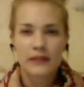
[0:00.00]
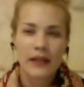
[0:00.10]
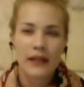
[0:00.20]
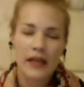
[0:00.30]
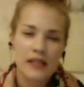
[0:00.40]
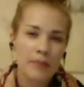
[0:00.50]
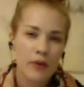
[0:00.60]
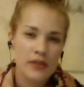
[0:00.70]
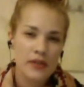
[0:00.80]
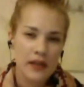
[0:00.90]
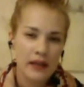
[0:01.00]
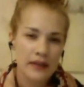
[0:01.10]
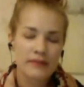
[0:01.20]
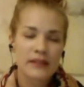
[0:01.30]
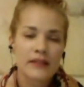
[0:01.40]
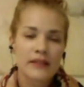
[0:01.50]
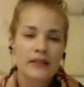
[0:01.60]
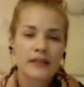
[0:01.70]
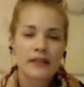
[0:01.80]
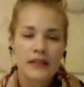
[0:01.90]
that at some point I can
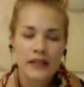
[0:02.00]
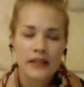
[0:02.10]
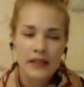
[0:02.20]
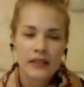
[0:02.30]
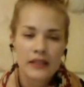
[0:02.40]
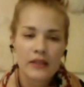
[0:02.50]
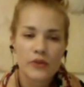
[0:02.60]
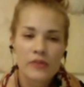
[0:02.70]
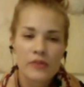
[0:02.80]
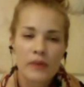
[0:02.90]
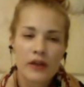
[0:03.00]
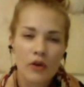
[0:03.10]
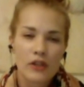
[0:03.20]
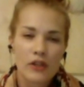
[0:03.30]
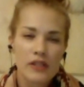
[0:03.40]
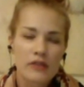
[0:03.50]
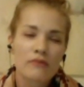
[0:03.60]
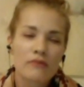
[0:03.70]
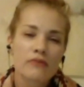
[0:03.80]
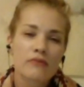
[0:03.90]
use my knowledge
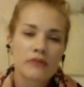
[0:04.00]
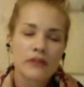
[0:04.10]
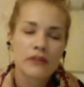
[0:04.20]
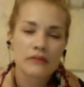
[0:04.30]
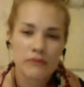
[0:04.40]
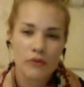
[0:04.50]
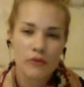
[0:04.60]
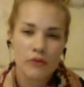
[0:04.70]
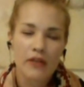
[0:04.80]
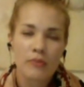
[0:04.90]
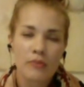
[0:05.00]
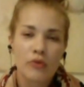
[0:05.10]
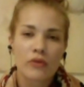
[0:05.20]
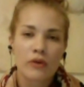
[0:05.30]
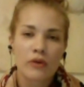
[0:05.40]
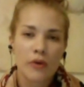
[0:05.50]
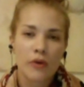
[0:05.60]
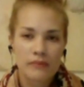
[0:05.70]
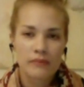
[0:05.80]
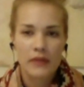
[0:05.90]
and write a book
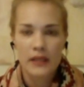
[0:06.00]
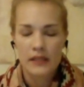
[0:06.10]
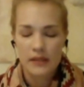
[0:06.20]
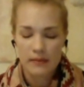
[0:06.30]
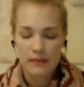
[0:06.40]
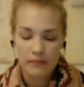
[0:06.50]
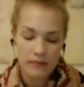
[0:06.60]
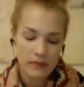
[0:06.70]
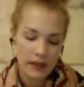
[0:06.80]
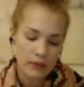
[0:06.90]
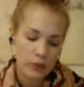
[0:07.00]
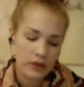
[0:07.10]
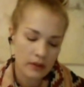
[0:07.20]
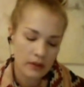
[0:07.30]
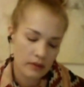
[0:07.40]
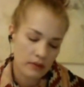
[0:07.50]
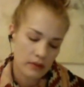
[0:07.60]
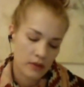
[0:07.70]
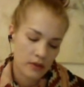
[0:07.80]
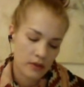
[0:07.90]
on this that would
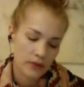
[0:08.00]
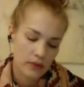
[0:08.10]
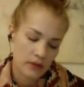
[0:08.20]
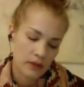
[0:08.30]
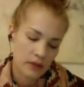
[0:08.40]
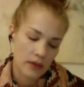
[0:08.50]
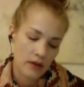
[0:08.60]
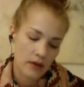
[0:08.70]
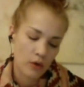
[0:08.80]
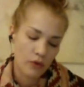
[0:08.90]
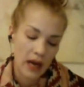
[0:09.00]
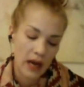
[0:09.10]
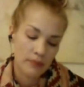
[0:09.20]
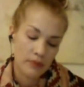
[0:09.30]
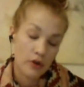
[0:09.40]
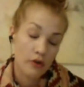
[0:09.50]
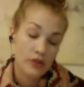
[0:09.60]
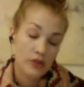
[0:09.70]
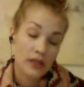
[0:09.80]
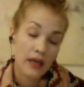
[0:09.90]
sort of overlap
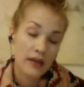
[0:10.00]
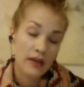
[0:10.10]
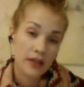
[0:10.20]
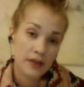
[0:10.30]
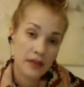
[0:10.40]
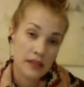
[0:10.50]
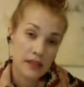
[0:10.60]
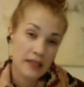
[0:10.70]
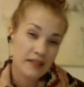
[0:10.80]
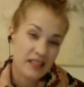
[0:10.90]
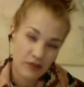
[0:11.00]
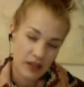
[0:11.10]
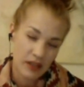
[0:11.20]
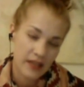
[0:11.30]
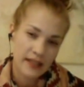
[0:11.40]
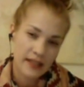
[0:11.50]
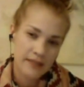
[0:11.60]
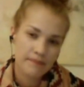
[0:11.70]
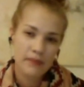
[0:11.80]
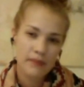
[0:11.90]
nursing and ethics and stuff like that.
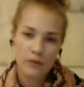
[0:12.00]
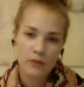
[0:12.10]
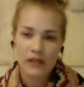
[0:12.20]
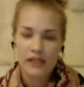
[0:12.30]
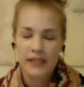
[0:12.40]
That will